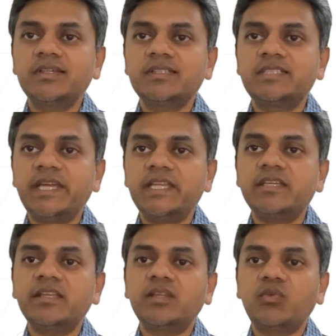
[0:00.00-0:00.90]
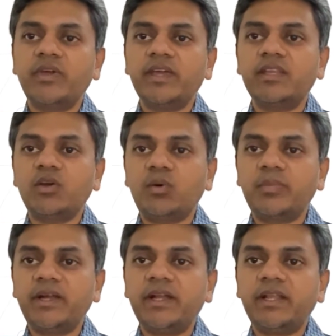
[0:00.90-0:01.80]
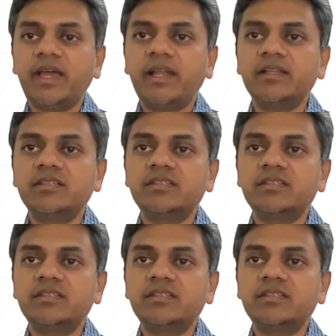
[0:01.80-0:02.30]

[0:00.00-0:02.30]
change in the way they operate and